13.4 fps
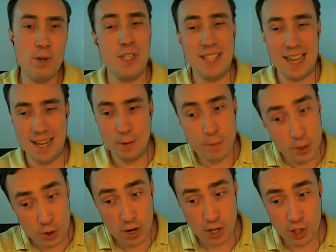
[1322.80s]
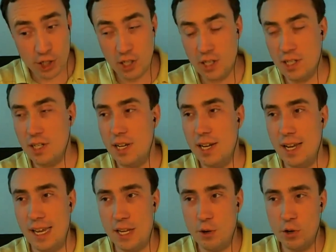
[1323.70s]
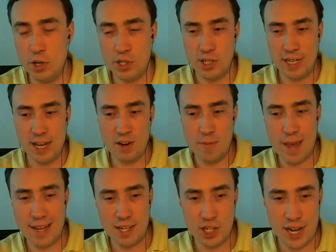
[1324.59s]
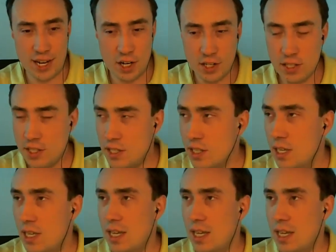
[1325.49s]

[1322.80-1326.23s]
using that infrastructure uh, in order to kind of manage add-ons.